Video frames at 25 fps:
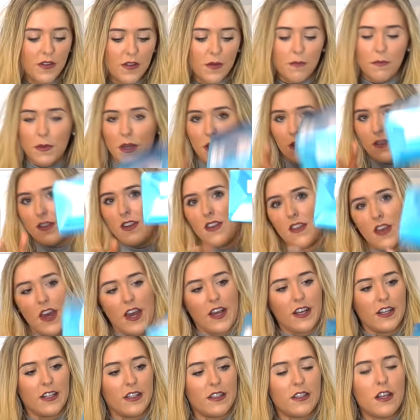with some beauty
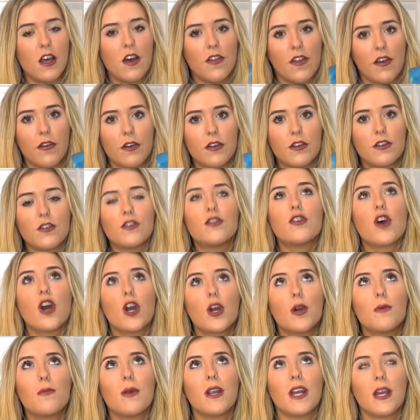things. There are
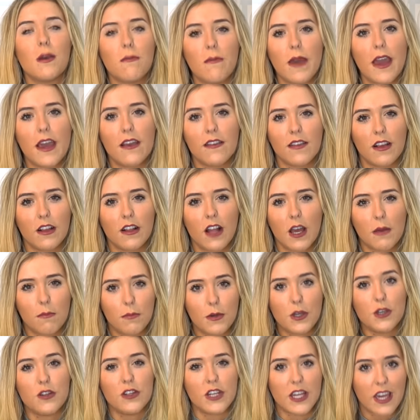so many amazing
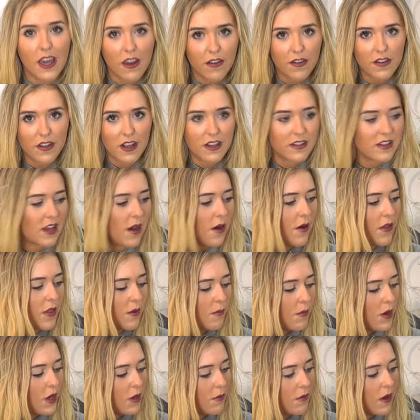like beauty gift sets out at
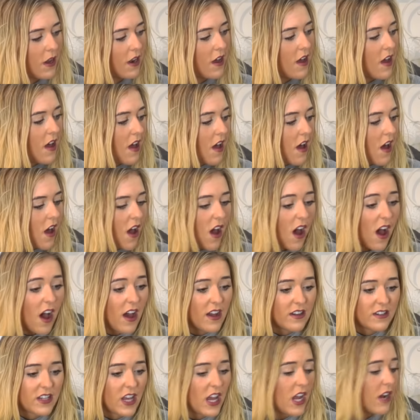the moment.
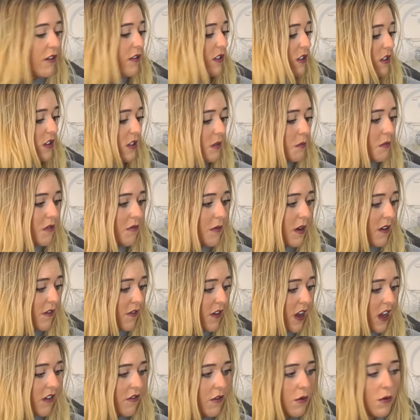And here are just some of my
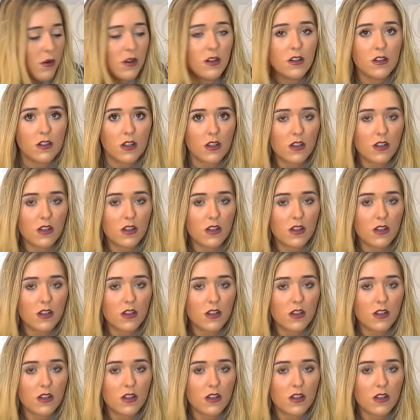favourite ones.